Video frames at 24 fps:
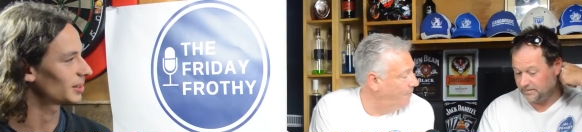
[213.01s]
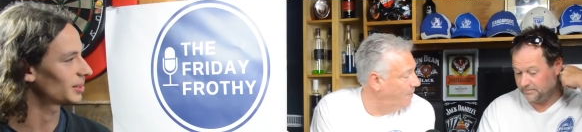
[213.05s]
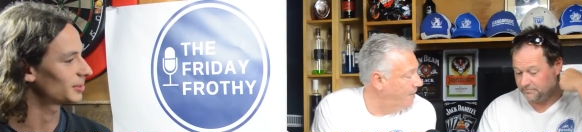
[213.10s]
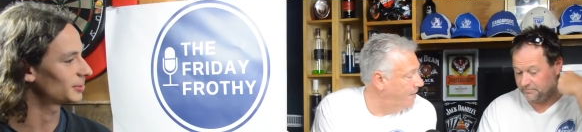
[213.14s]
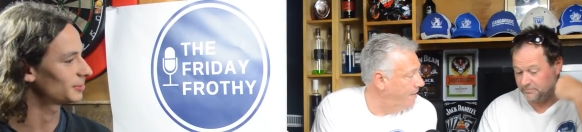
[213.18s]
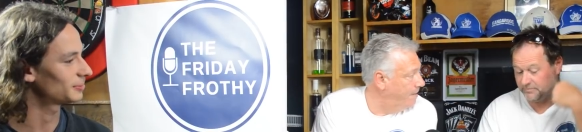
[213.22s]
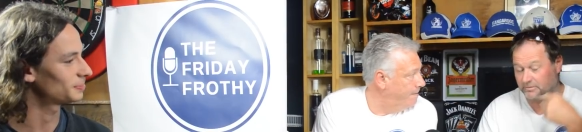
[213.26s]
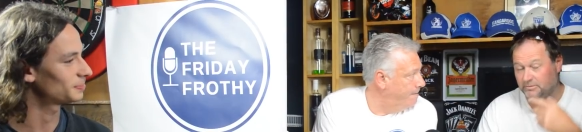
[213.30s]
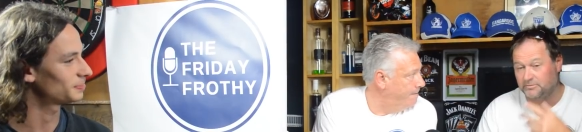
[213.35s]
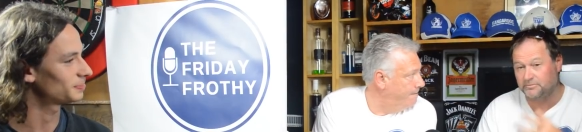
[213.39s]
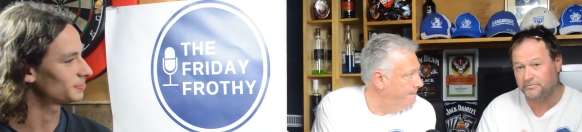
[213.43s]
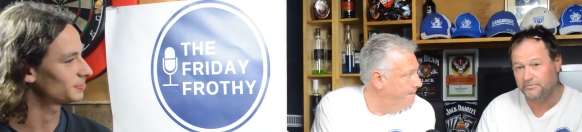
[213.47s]
Speaker 1: yeah,
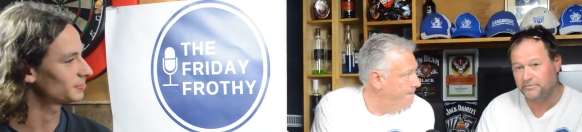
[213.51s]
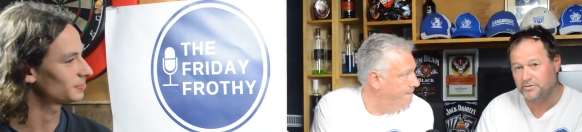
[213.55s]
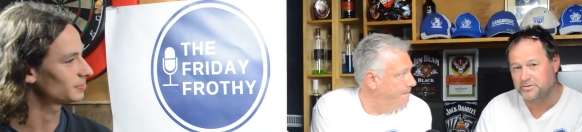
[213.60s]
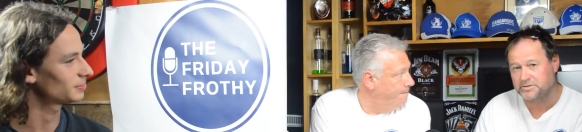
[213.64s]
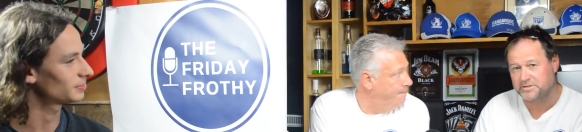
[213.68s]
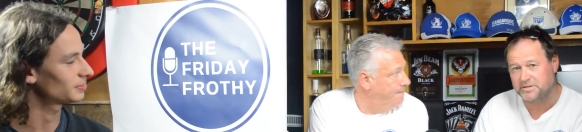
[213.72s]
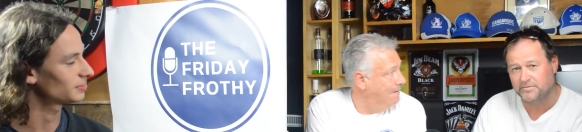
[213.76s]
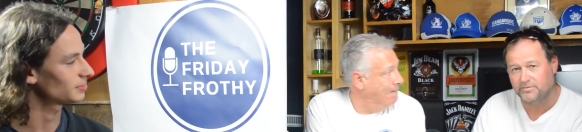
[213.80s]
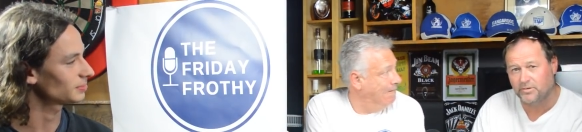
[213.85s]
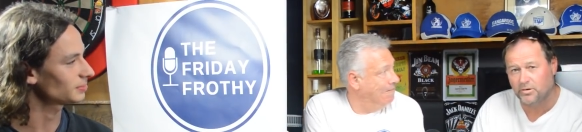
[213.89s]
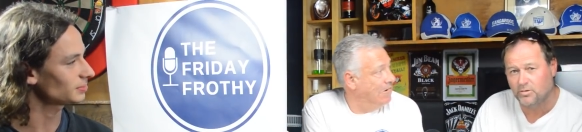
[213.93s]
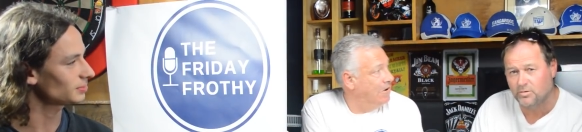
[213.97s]
well,
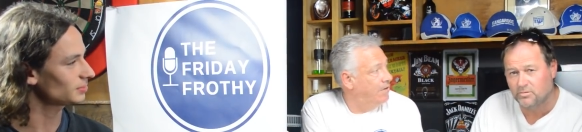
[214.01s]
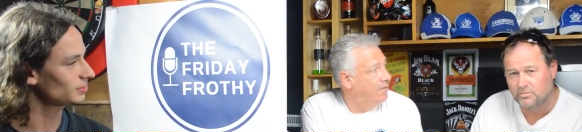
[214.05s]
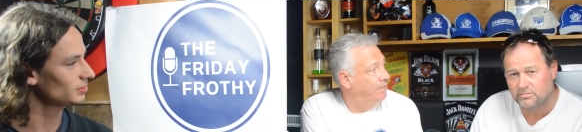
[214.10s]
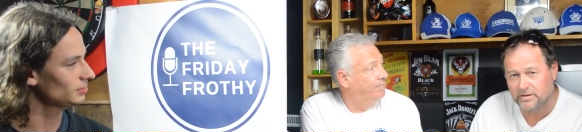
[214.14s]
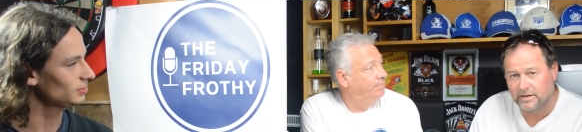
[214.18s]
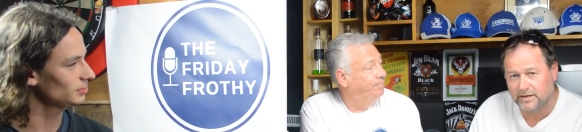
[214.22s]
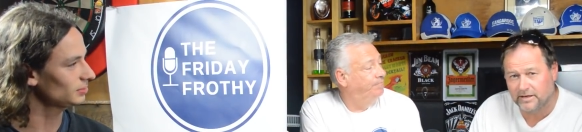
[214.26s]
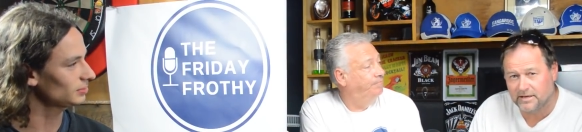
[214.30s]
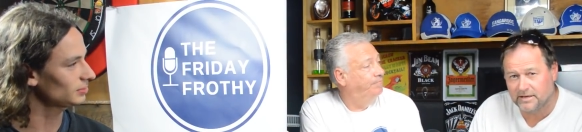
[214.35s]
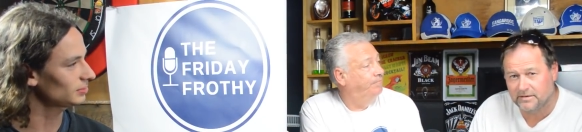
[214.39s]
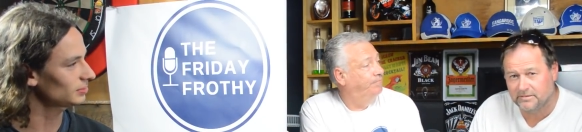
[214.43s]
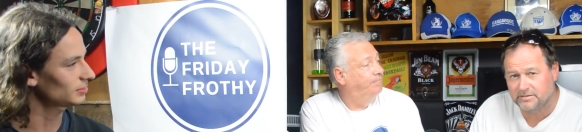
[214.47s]
first of
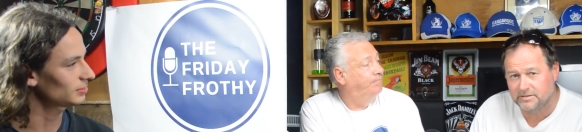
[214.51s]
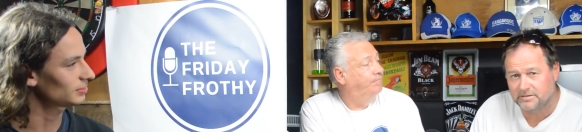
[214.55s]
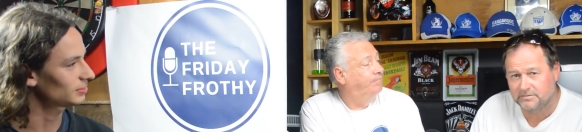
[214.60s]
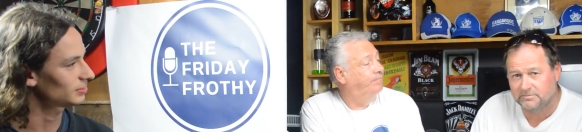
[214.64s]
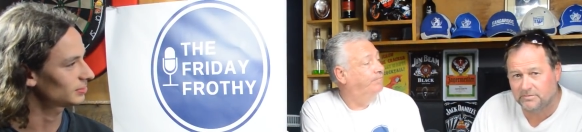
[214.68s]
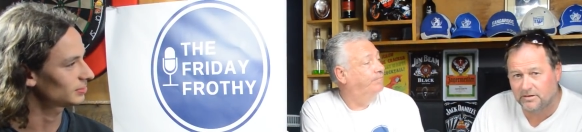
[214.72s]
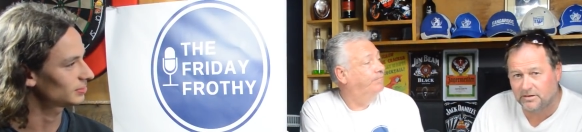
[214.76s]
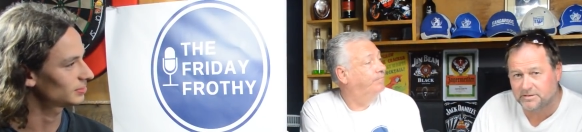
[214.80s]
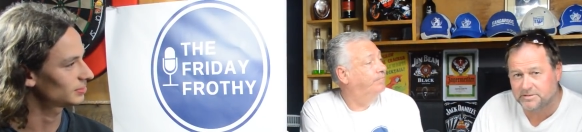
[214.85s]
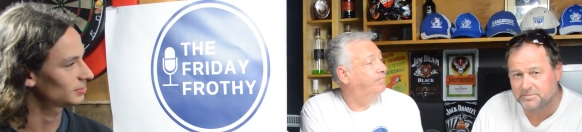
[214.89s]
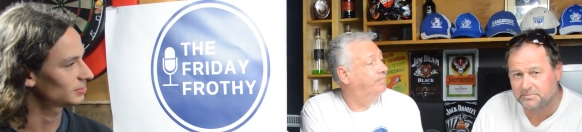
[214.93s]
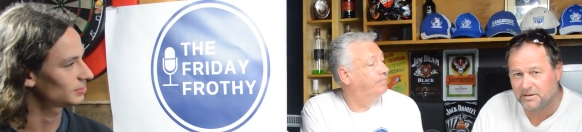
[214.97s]
all, you
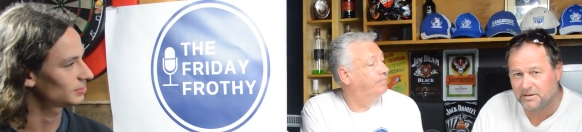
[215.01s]
know, I